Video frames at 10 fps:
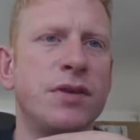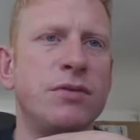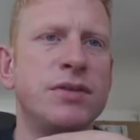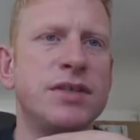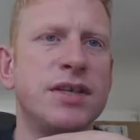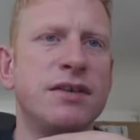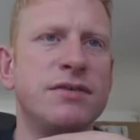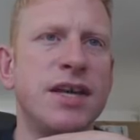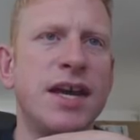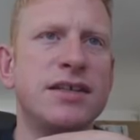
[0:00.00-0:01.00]
I wouldn't say it
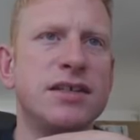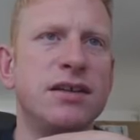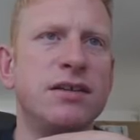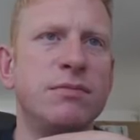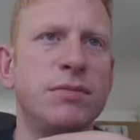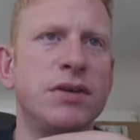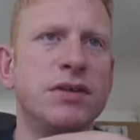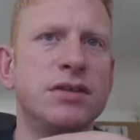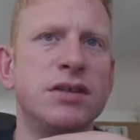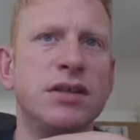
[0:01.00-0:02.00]
was excellent,
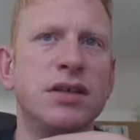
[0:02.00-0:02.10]
but